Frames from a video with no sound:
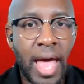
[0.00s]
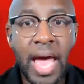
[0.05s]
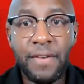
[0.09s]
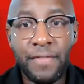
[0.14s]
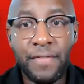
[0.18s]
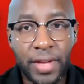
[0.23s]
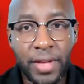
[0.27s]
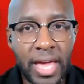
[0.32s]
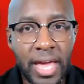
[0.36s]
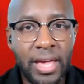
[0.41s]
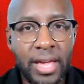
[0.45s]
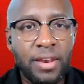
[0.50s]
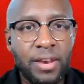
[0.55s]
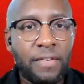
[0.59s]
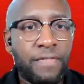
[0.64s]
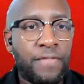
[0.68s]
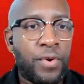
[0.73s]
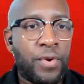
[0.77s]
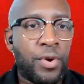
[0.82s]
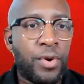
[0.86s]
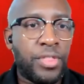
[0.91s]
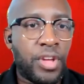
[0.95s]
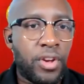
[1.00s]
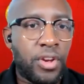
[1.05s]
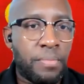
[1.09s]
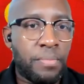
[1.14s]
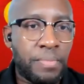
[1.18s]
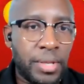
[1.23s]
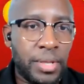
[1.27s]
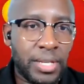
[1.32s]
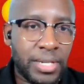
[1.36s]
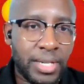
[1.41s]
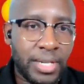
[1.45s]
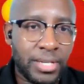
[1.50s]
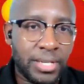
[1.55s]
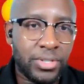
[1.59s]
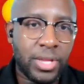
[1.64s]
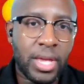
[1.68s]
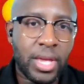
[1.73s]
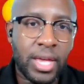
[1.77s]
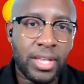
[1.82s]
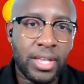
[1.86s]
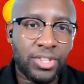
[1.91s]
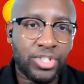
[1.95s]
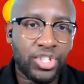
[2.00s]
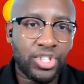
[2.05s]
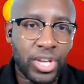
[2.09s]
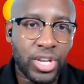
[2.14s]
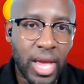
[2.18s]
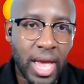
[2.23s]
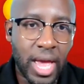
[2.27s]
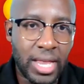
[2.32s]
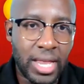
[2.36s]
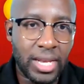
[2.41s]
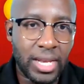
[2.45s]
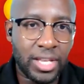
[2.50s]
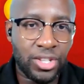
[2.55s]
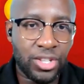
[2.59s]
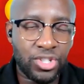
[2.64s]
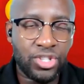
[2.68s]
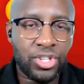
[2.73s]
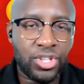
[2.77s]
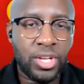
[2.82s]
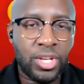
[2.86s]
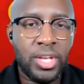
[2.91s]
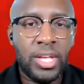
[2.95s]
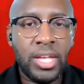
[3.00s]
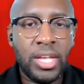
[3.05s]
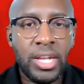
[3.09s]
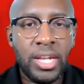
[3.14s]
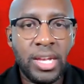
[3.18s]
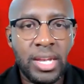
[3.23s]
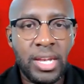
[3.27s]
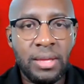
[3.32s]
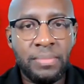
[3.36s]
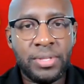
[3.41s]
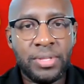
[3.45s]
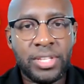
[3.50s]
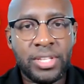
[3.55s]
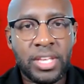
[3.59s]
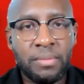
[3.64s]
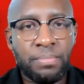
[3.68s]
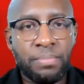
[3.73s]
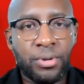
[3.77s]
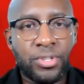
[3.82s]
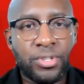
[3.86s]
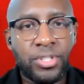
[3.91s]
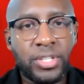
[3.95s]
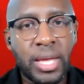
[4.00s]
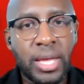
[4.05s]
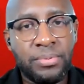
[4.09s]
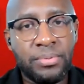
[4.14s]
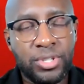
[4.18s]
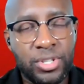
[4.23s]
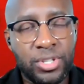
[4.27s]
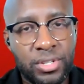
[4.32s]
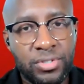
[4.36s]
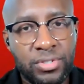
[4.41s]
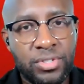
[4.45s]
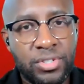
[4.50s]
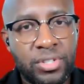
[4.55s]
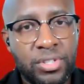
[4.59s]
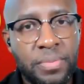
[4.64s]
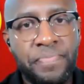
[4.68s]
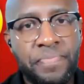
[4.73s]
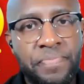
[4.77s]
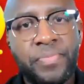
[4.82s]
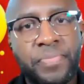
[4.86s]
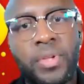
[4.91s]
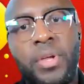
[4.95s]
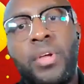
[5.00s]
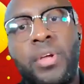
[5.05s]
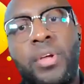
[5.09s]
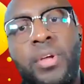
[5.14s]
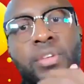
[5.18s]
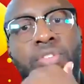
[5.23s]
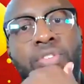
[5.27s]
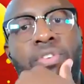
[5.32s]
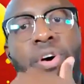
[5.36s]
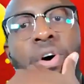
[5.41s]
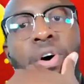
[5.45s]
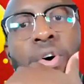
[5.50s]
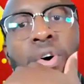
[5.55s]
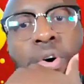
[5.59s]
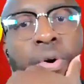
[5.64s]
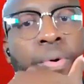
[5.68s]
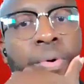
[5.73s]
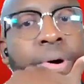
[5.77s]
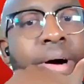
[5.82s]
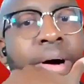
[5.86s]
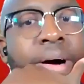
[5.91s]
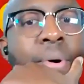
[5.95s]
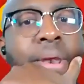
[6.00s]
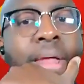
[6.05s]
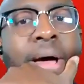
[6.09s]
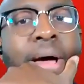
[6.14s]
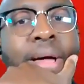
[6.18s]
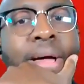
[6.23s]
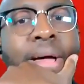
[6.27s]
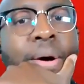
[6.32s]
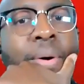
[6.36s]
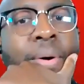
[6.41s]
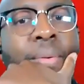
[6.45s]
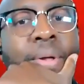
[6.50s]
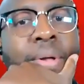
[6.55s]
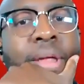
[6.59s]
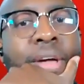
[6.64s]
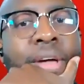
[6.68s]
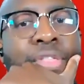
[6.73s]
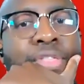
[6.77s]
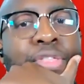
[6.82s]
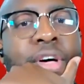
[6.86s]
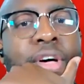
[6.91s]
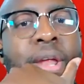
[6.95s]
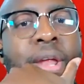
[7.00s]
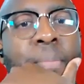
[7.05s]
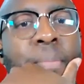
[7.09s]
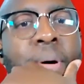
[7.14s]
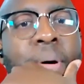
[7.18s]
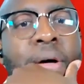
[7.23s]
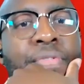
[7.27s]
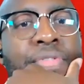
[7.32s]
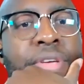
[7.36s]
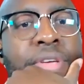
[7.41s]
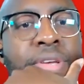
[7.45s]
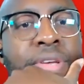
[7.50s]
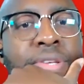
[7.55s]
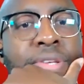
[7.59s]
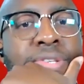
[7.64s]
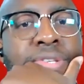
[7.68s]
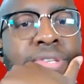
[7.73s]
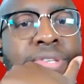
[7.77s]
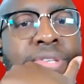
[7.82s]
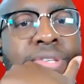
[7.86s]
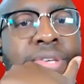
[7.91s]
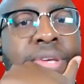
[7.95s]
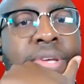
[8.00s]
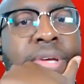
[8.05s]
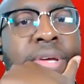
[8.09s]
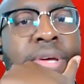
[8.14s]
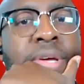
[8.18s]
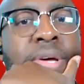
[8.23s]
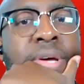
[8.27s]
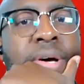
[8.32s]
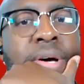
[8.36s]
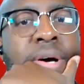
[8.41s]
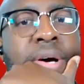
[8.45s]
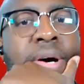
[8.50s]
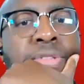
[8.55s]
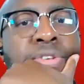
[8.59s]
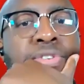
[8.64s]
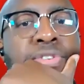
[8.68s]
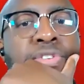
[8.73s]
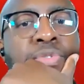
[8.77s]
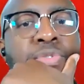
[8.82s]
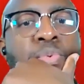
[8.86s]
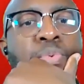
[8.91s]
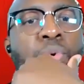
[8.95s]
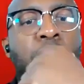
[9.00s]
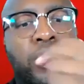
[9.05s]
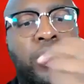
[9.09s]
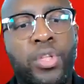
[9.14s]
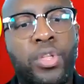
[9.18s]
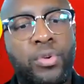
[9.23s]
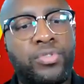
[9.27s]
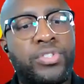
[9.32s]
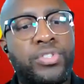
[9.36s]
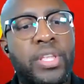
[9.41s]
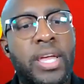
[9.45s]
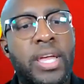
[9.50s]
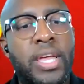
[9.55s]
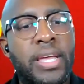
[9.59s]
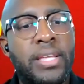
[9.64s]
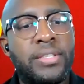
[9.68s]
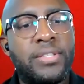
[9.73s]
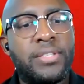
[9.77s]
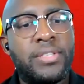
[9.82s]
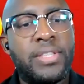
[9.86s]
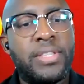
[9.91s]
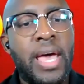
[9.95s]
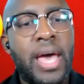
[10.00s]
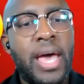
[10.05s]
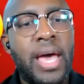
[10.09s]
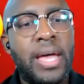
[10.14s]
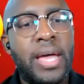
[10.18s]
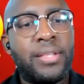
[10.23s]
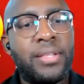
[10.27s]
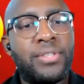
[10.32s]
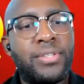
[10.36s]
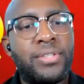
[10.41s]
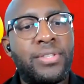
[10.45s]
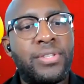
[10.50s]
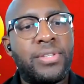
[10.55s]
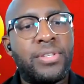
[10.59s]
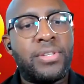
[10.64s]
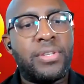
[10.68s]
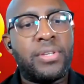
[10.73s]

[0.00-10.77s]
advocate for their abilities and challenge limiting perceptions. So when I when I thought about this, this is one of those things that